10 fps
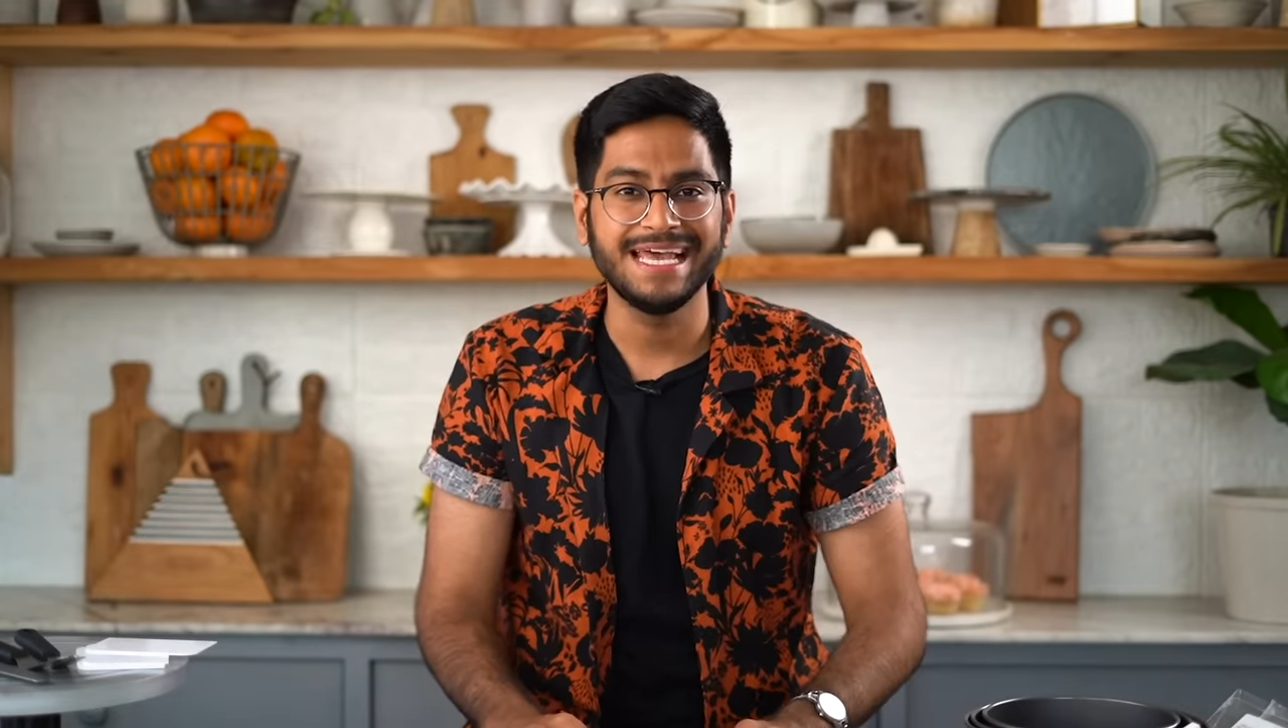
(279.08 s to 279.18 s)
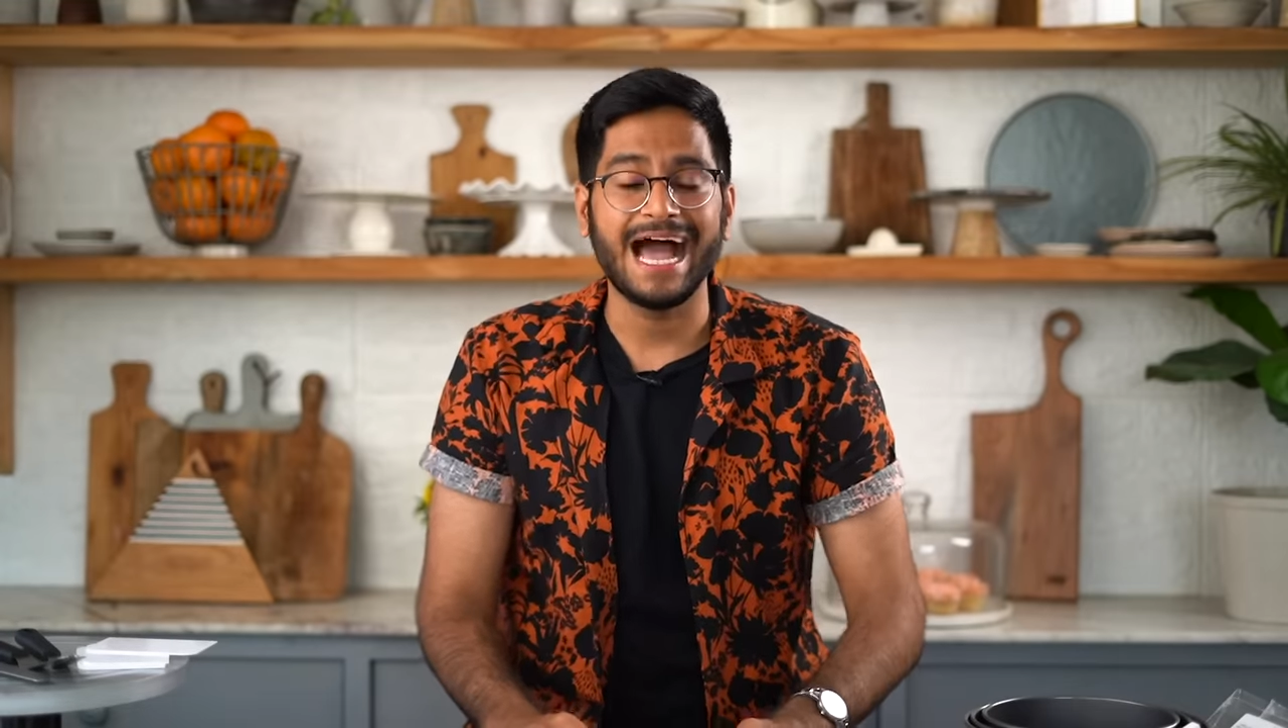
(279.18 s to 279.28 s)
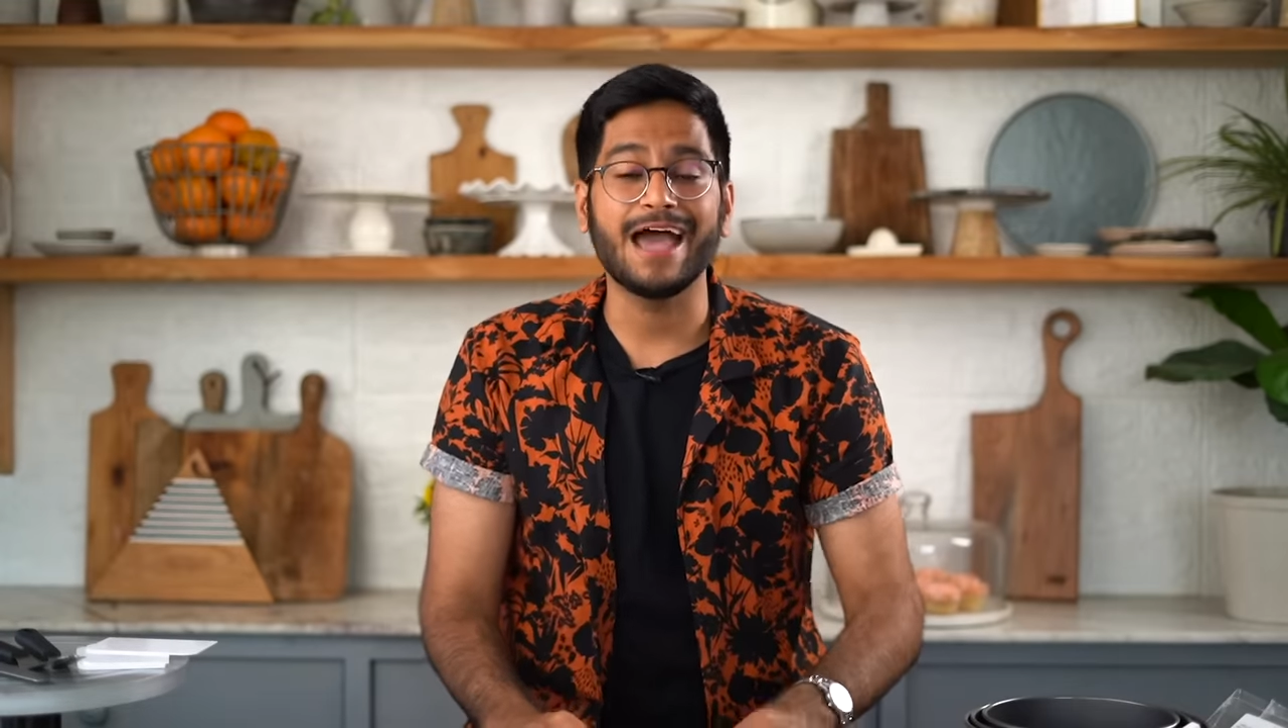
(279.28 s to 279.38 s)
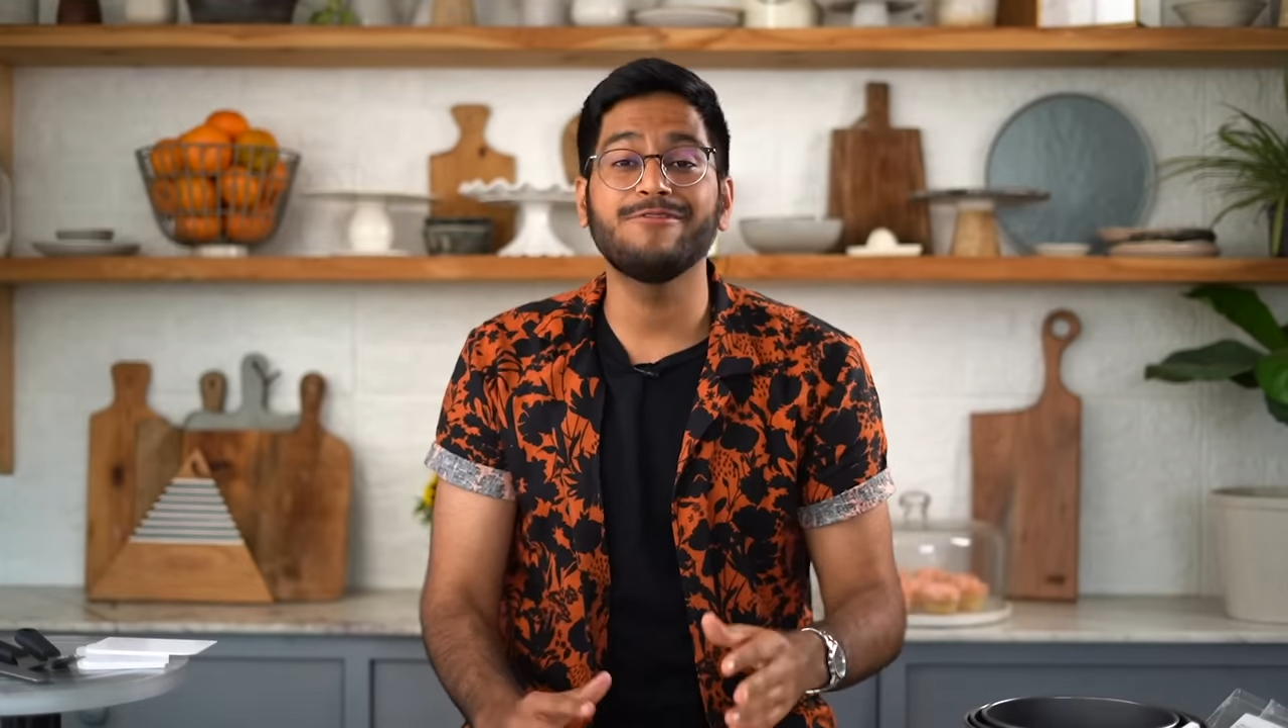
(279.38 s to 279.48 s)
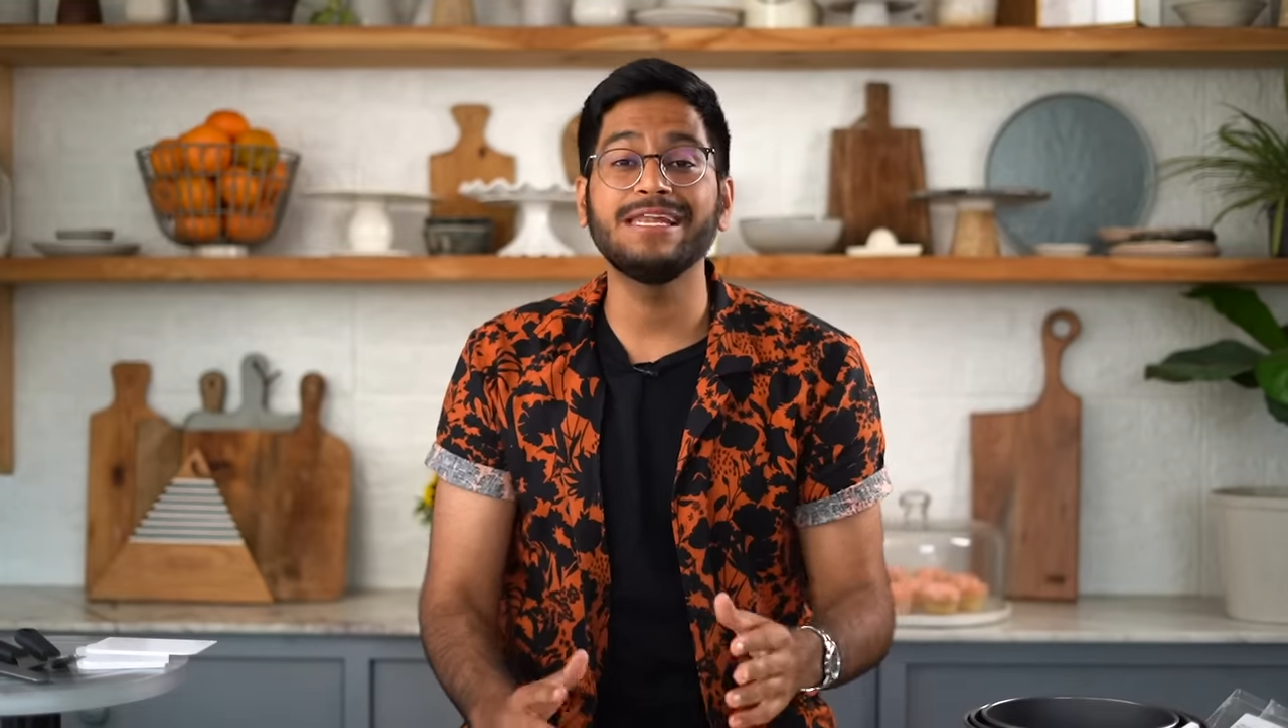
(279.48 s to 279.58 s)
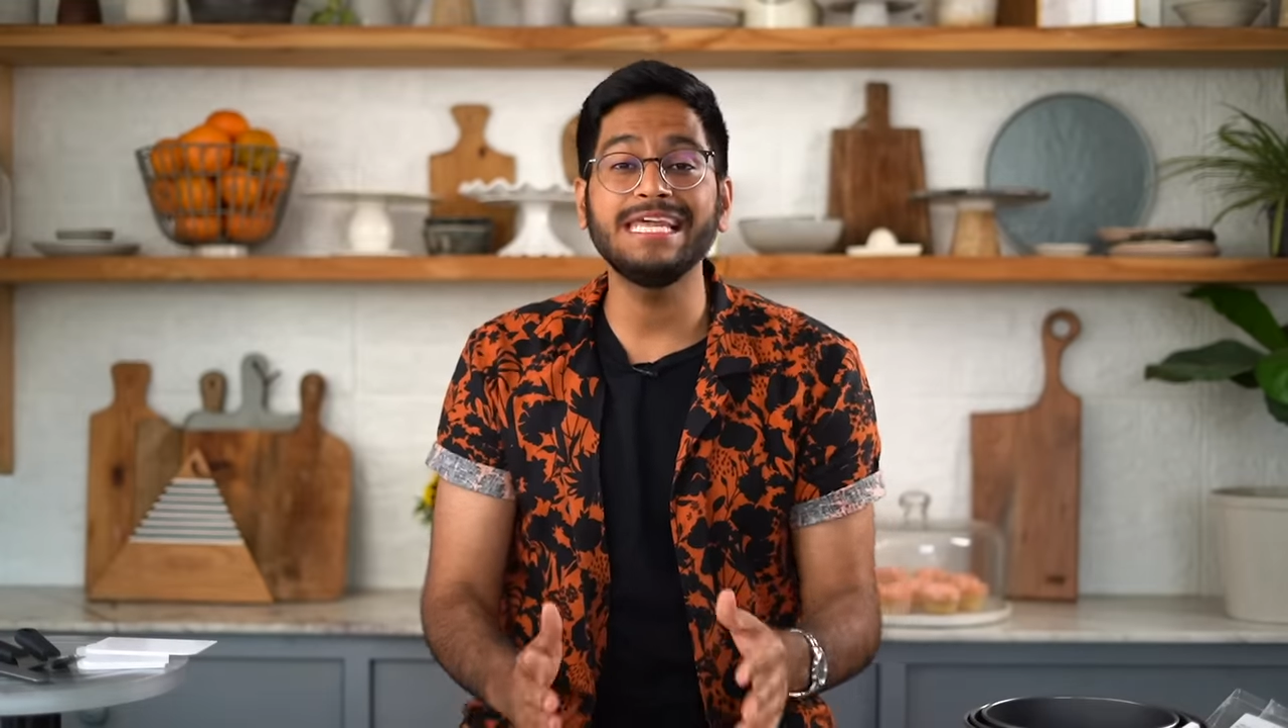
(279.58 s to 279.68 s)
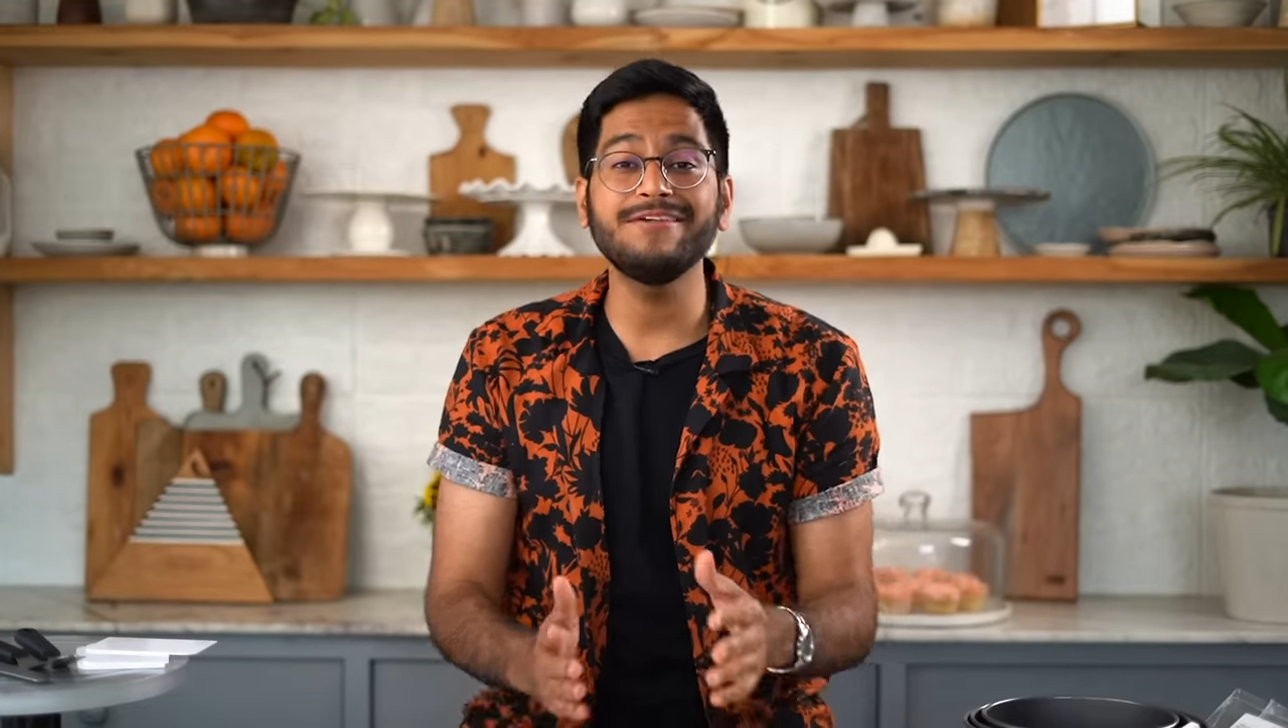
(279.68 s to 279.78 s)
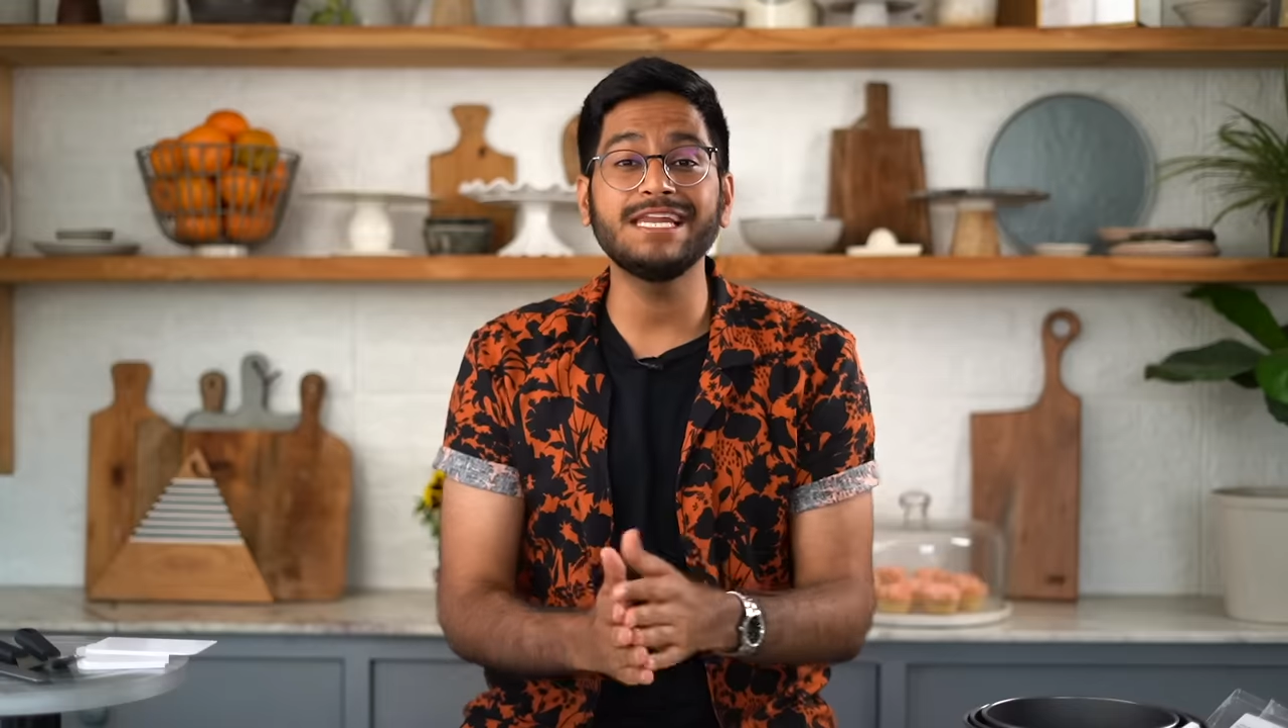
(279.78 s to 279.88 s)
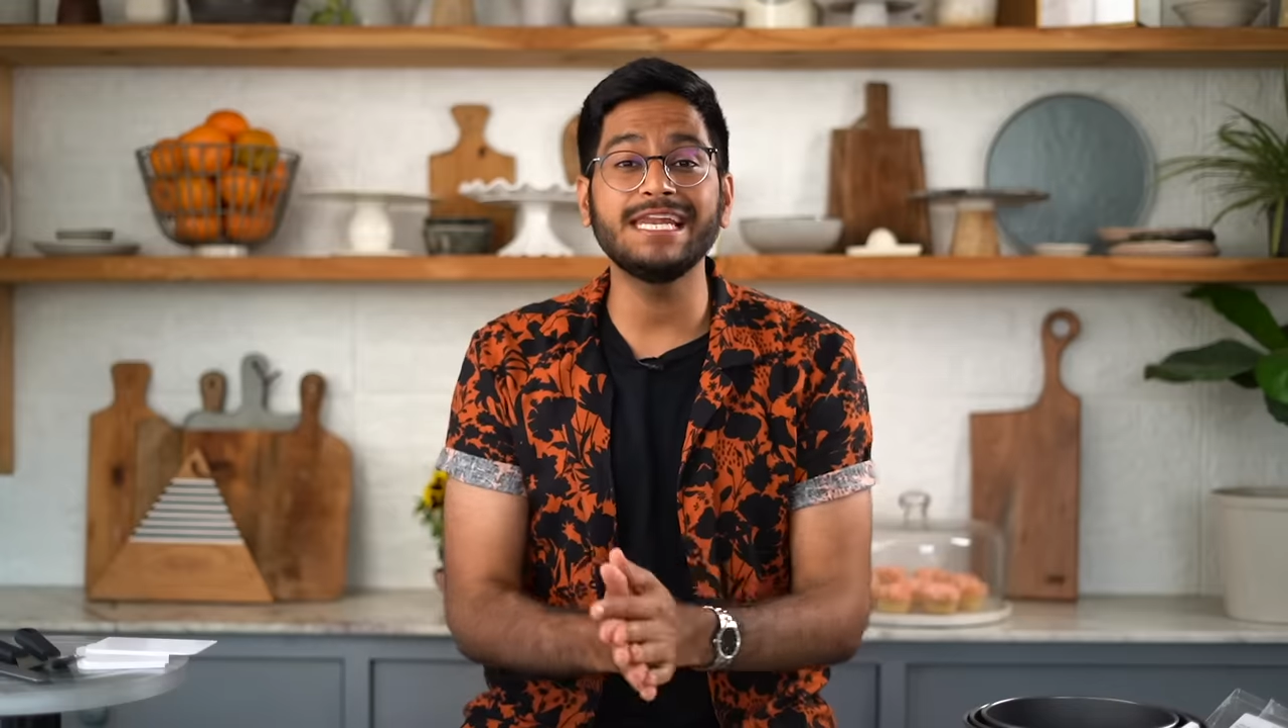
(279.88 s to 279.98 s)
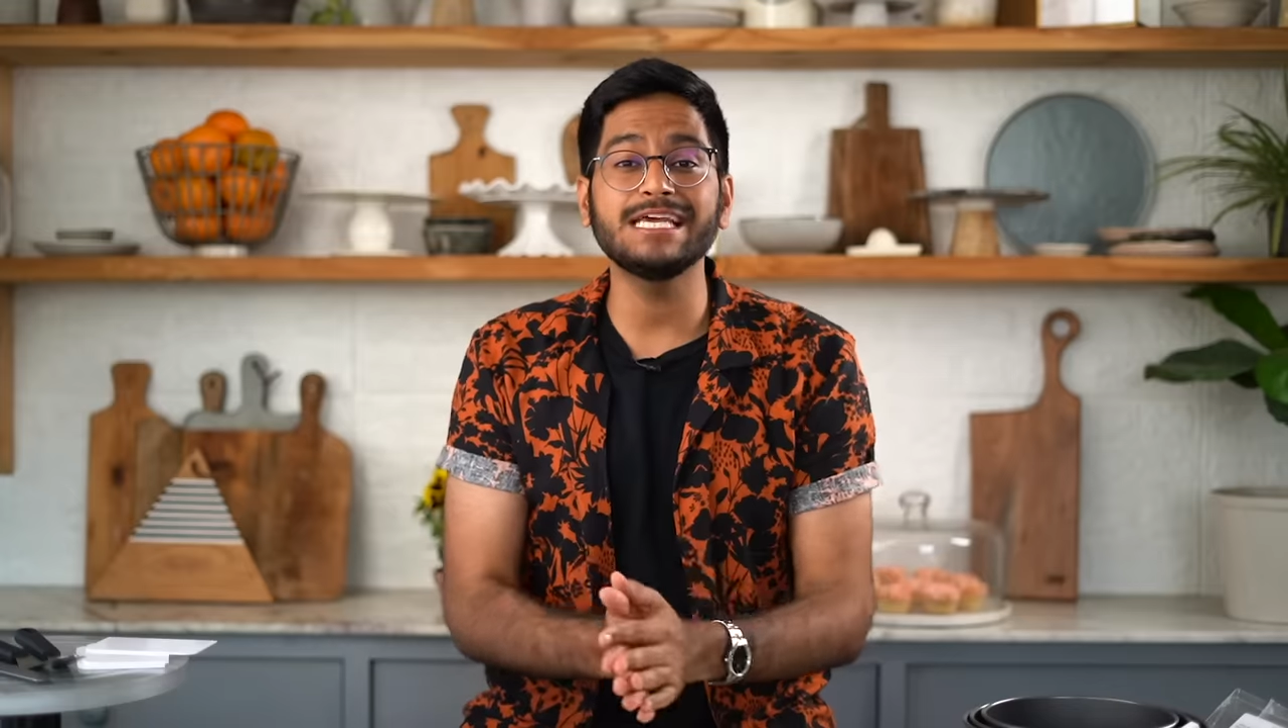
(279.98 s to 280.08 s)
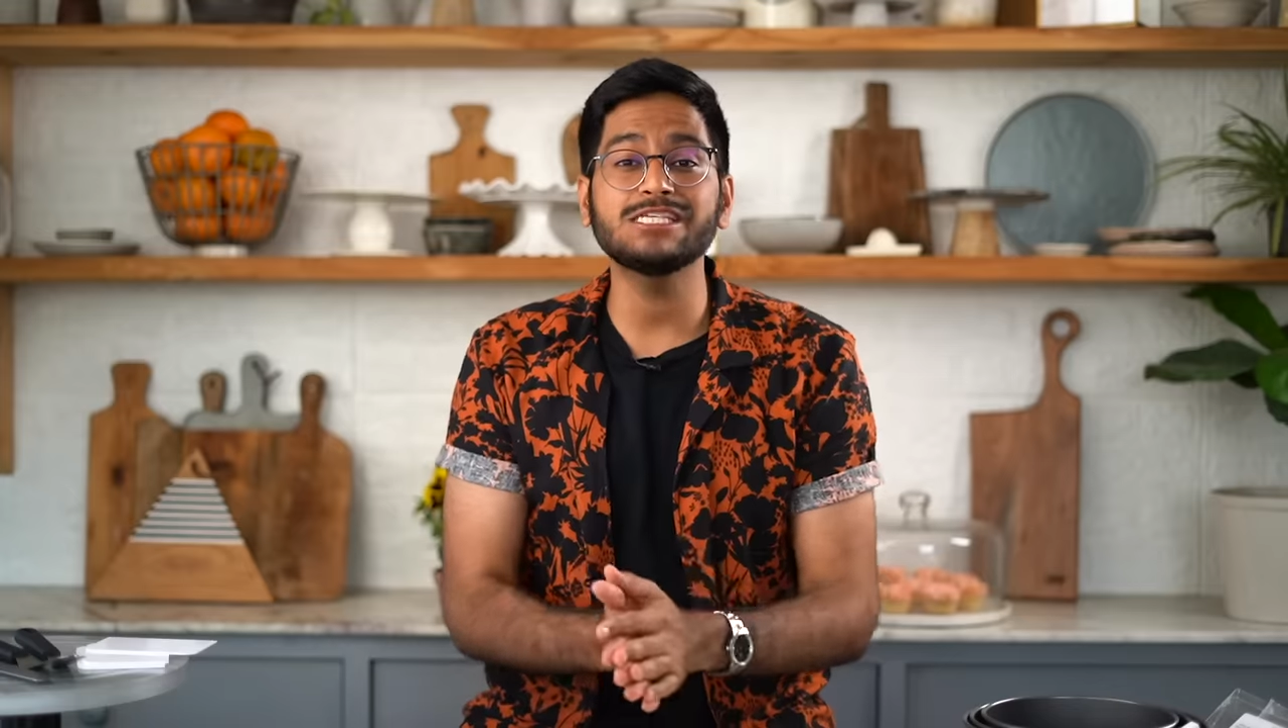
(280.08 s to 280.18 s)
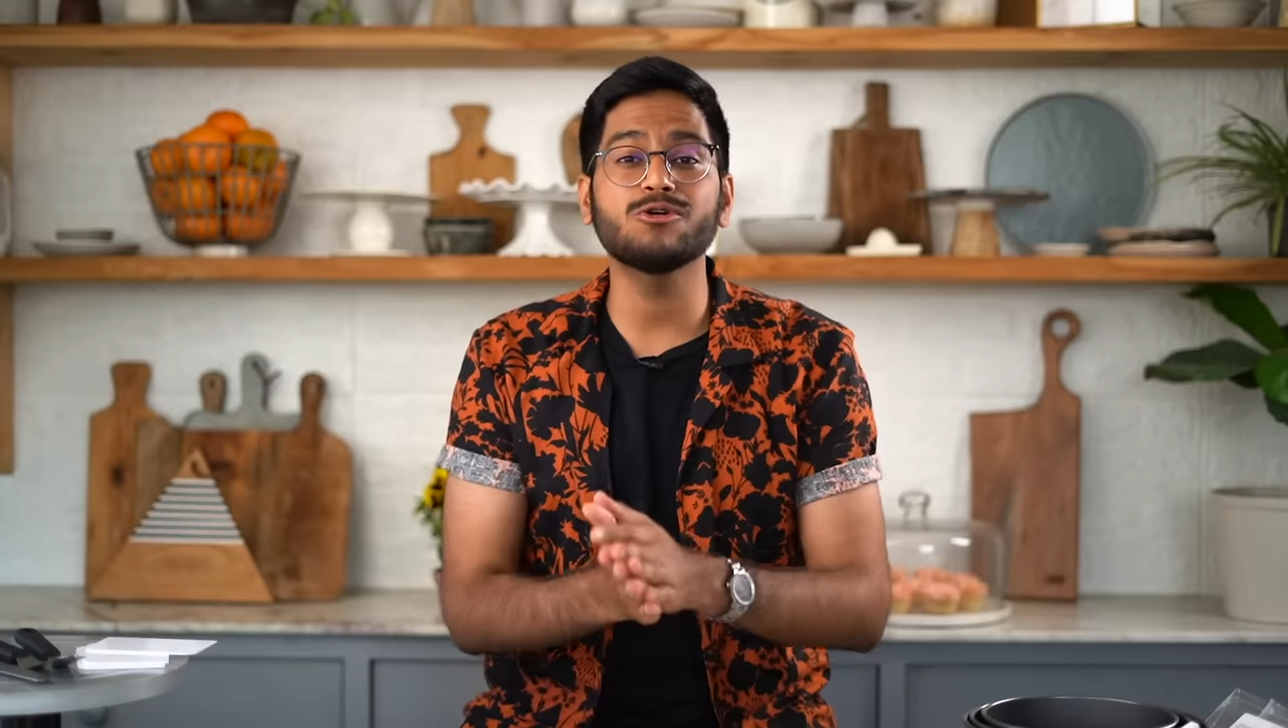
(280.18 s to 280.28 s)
I will leave the links